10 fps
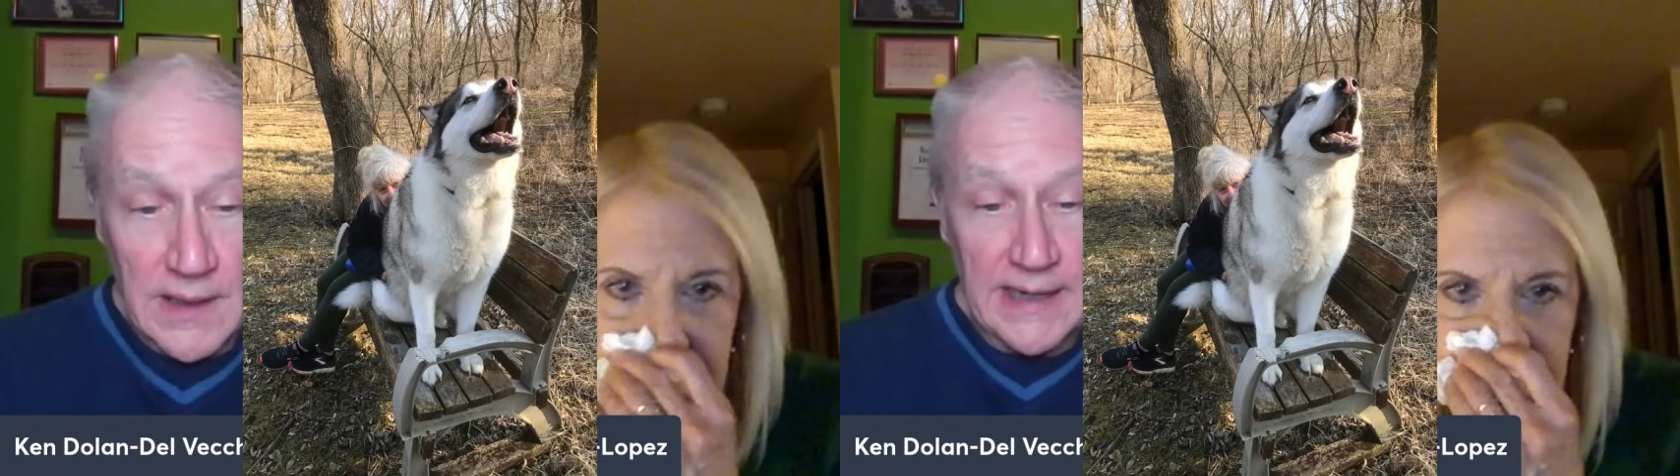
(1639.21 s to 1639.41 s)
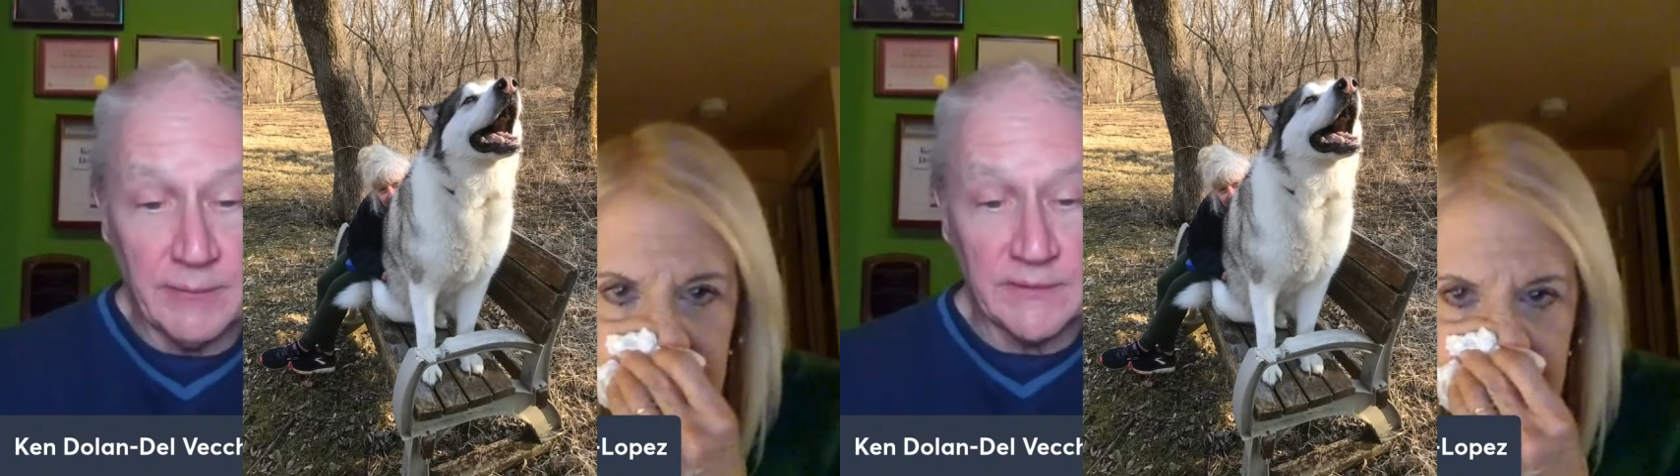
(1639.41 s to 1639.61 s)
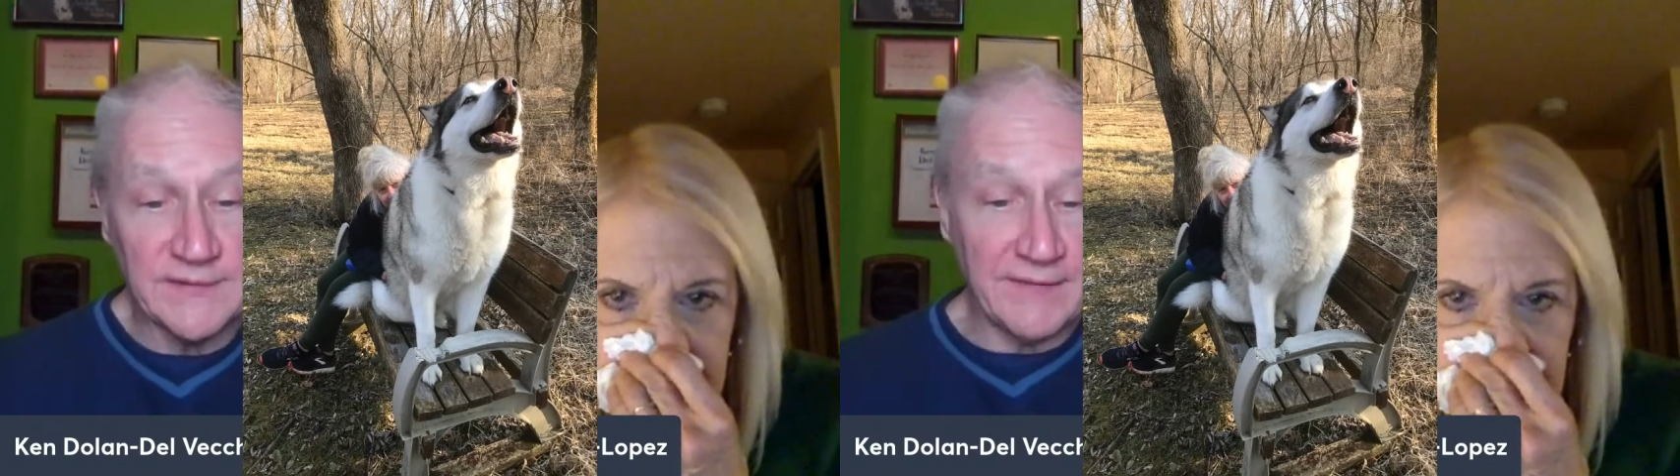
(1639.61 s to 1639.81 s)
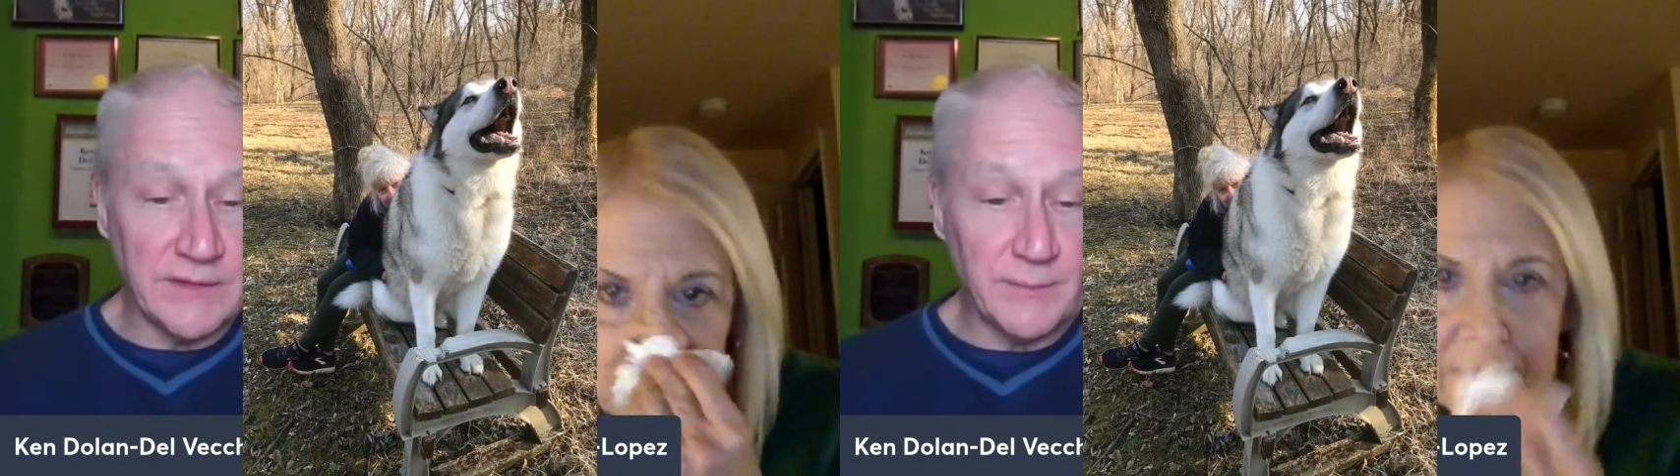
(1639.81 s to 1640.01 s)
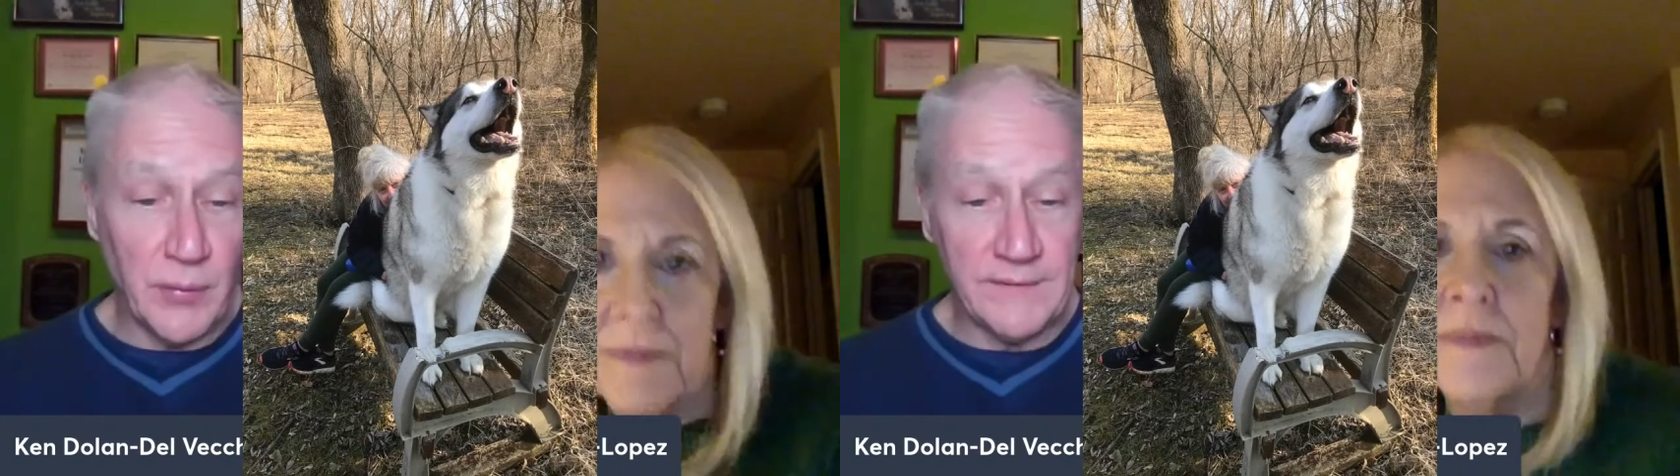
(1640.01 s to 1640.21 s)
It was
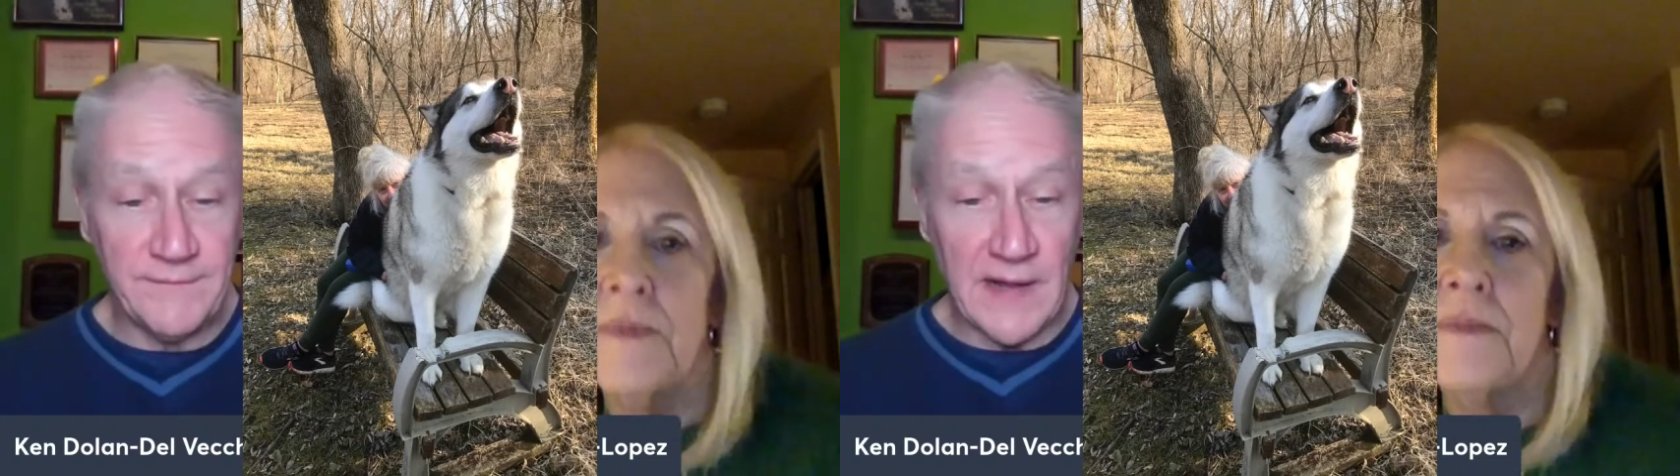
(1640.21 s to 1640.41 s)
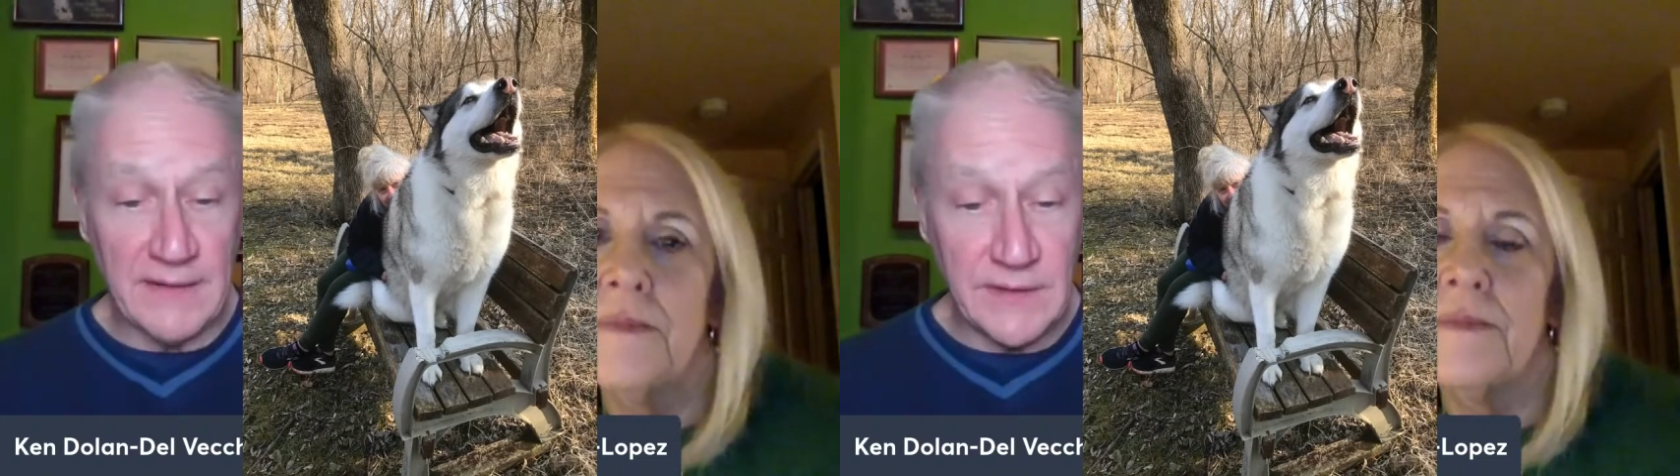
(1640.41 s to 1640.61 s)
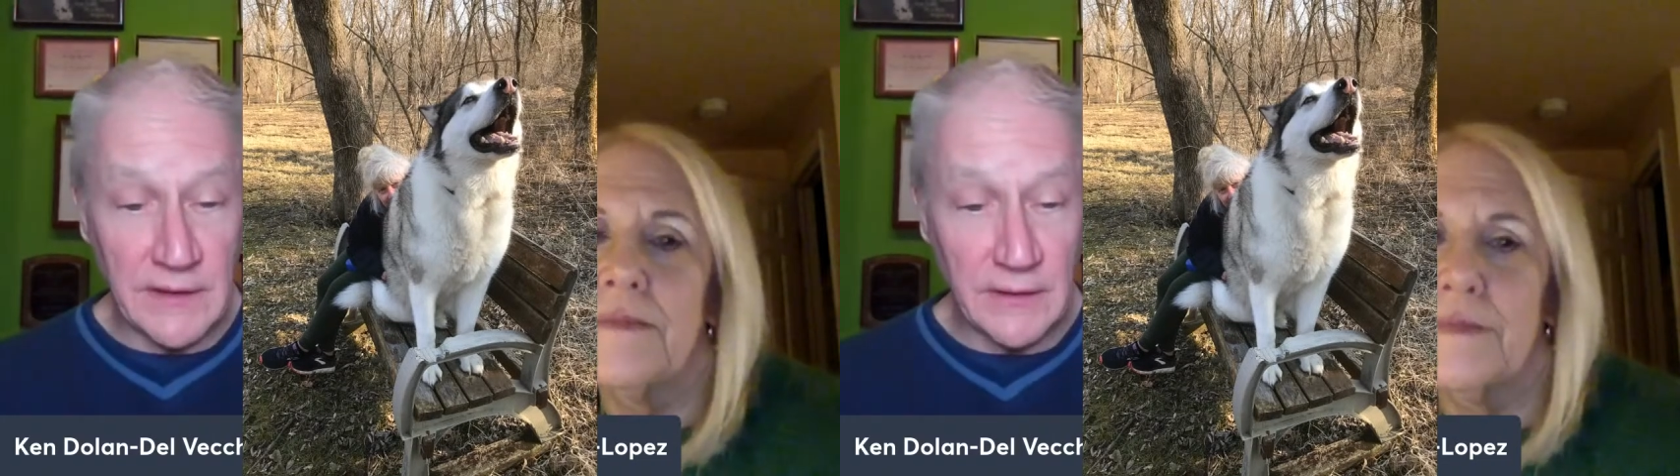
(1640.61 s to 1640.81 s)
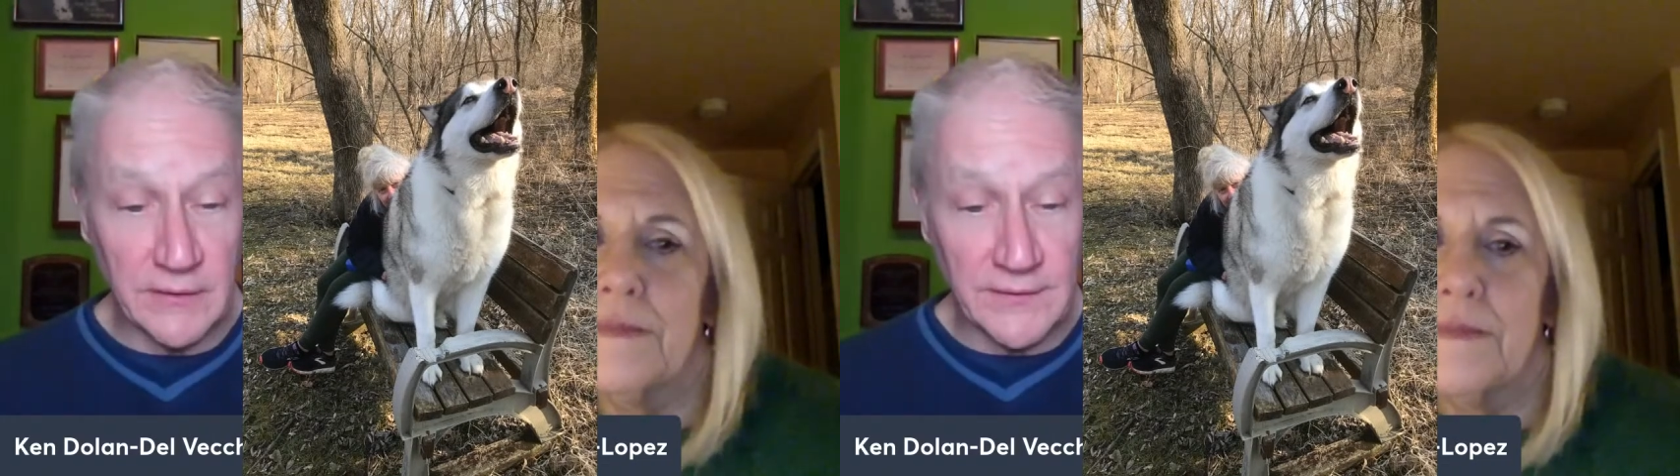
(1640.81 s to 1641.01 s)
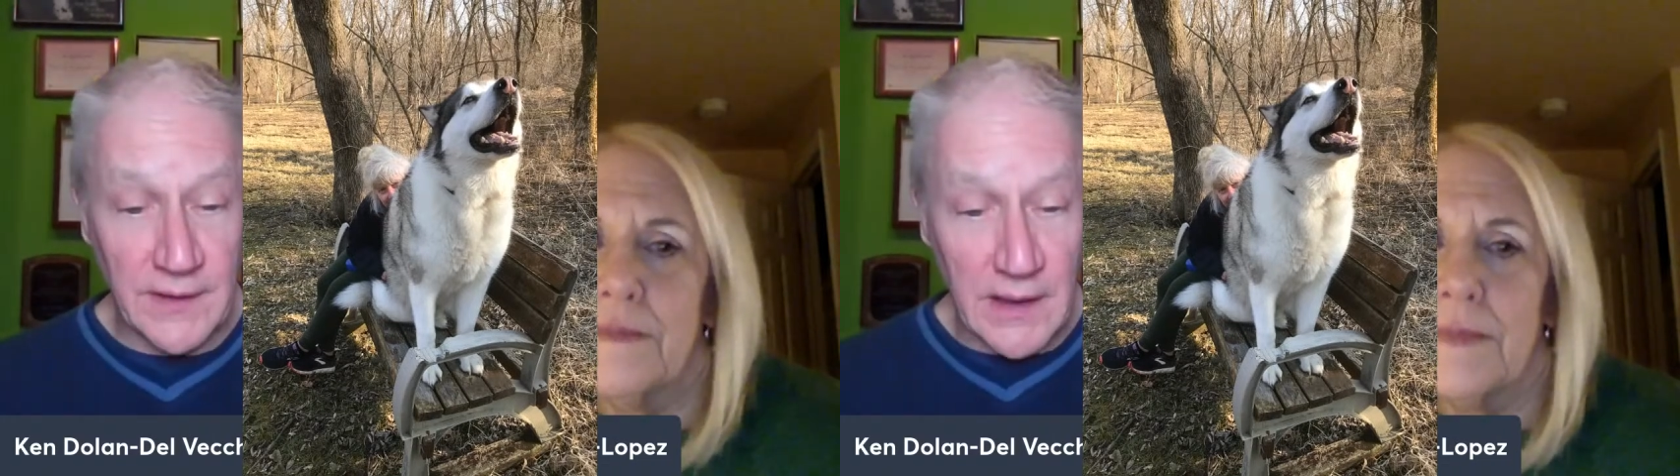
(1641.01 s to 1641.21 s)
7.5
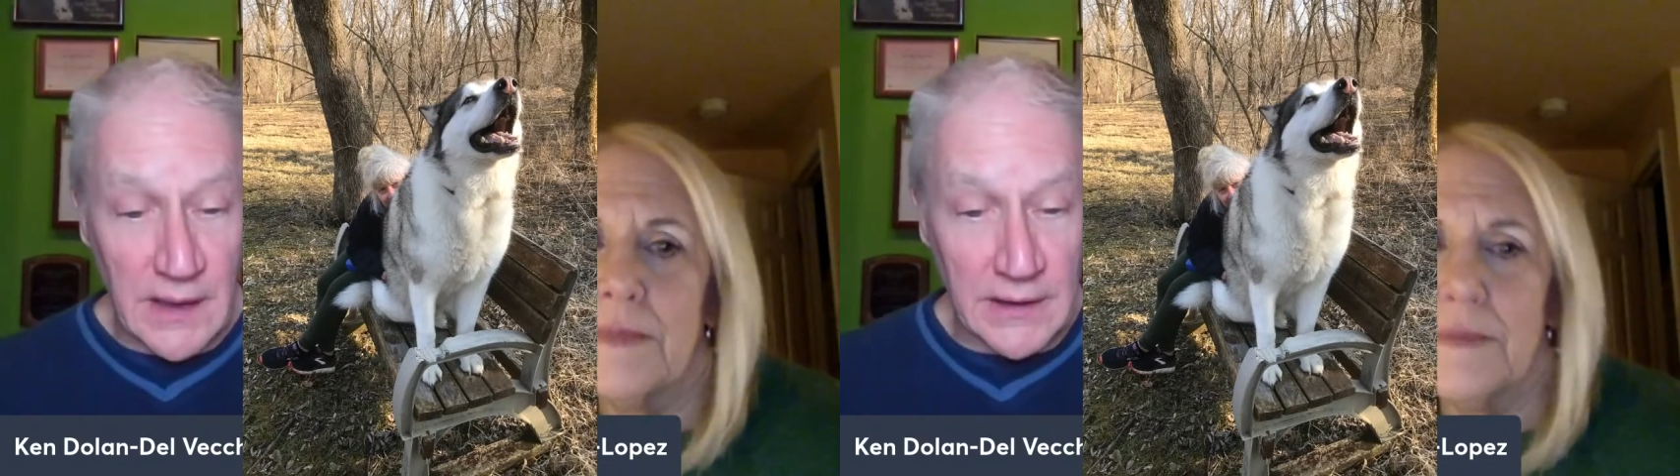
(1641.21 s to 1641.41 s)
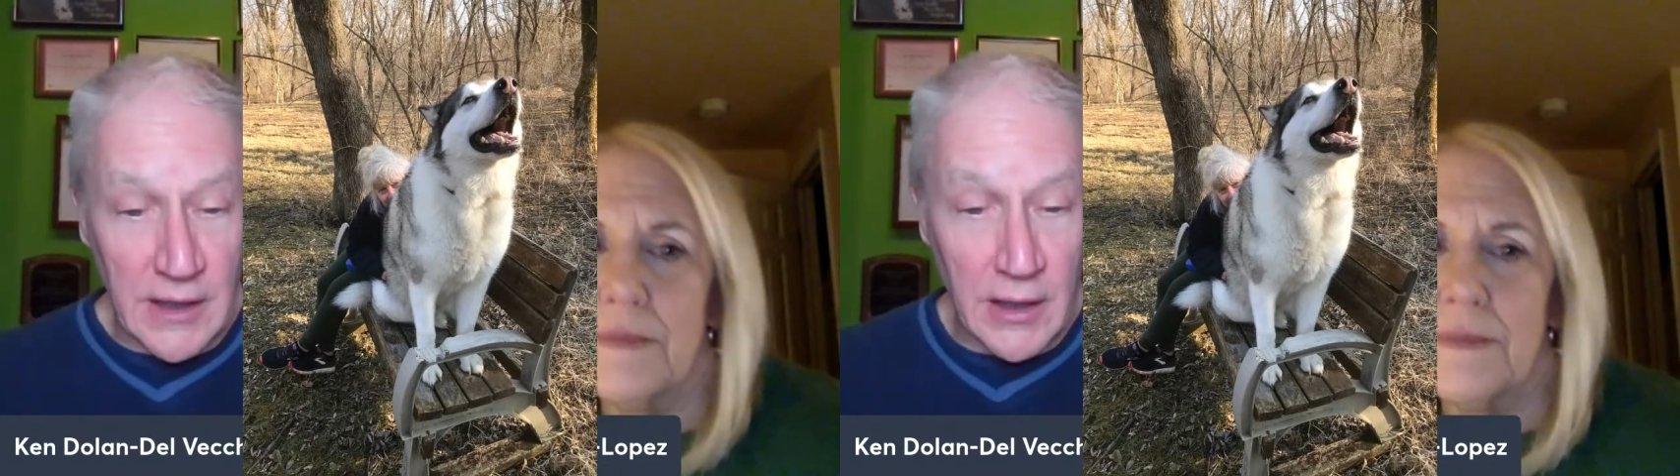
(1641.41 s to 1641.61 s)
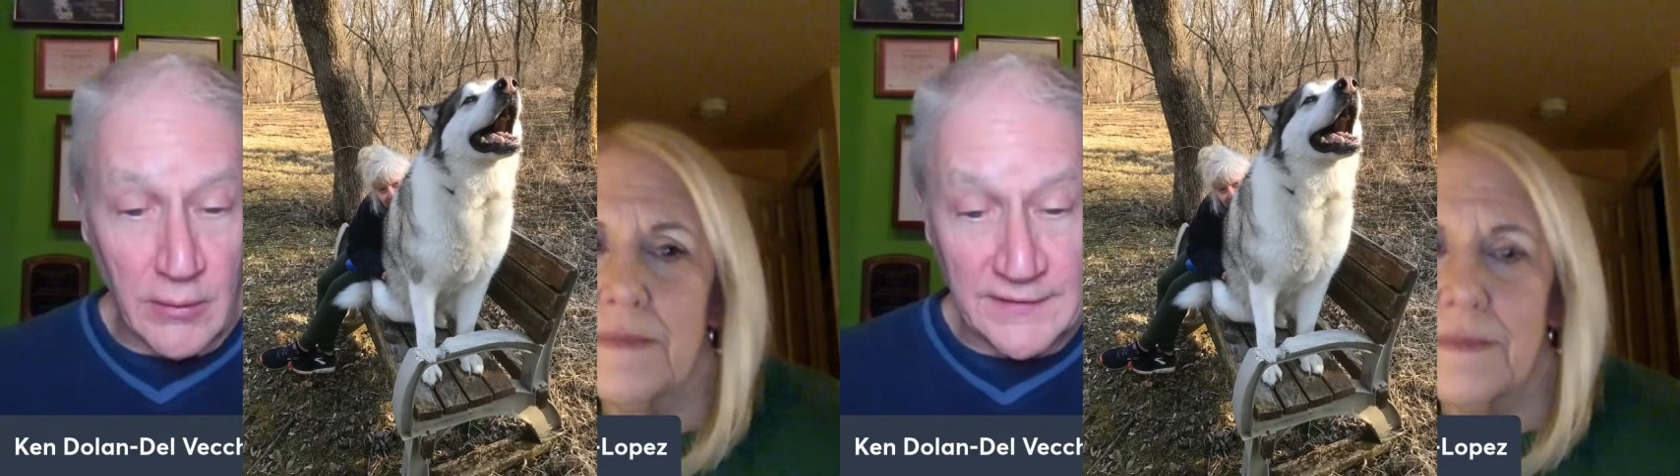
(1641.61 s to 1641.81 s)
years ago,